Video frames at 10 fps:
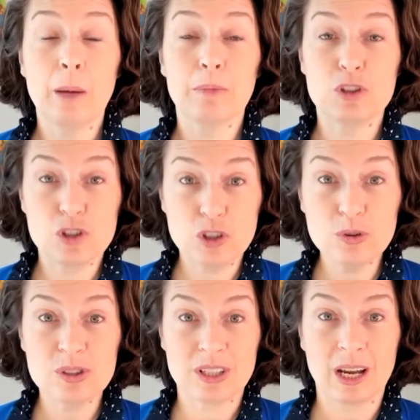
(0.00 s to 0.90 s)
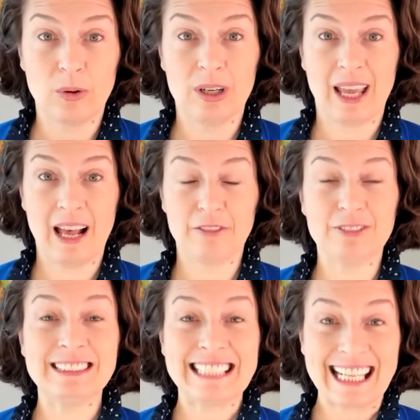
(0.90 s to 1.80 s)
but choose an hour and a half of
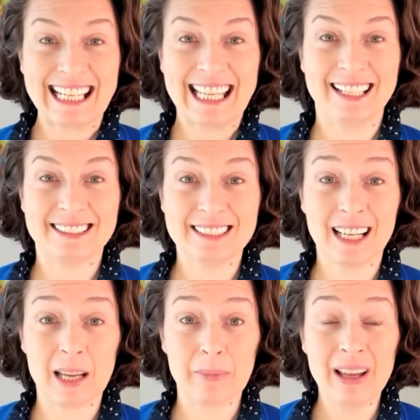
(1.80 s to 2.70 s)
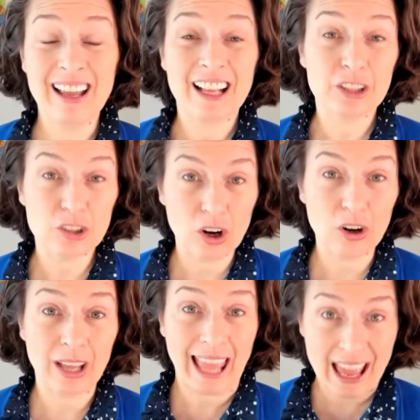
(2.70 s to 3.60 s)
dedicated time, and you're
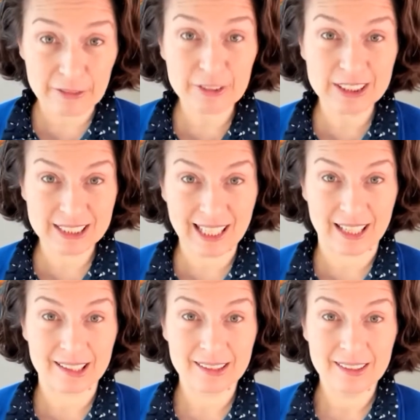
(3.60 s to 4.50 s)
every day